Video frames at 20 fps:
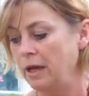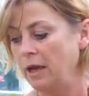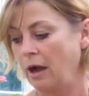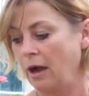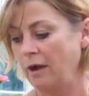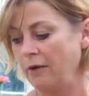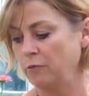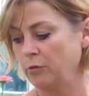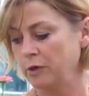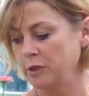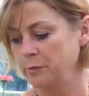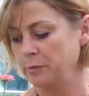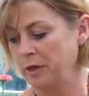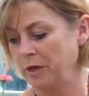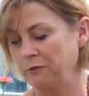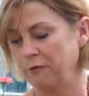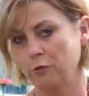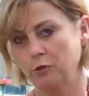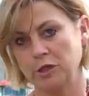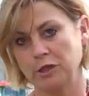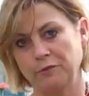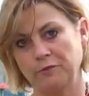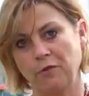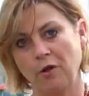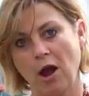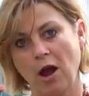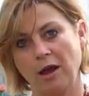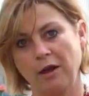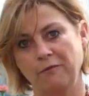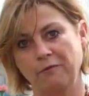I've once picked
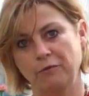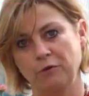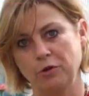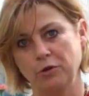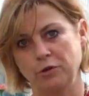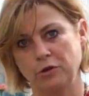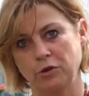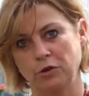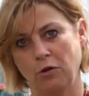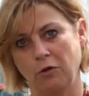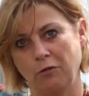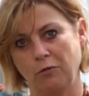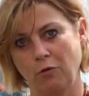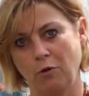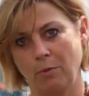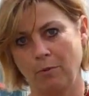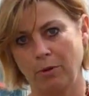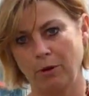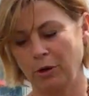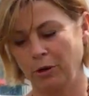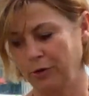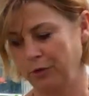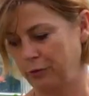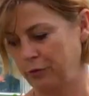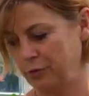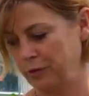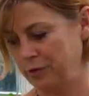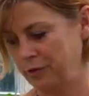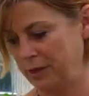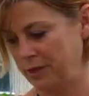45 fruits off one plant
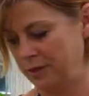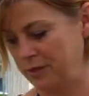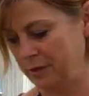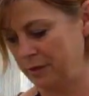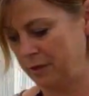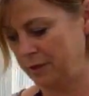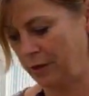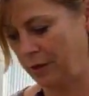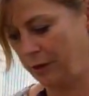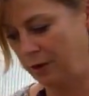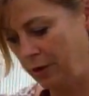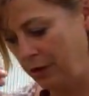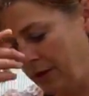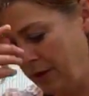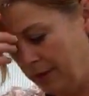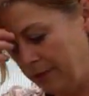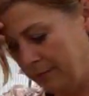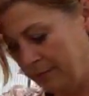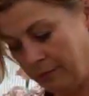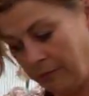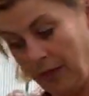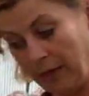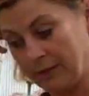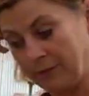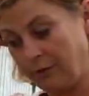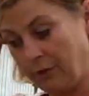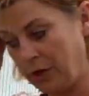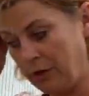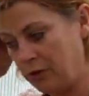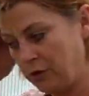through a season, so
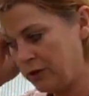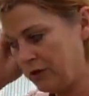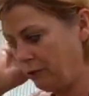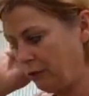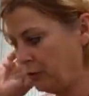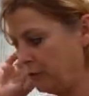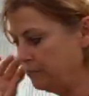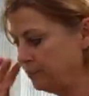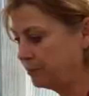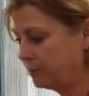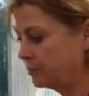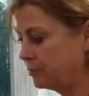that's very useful.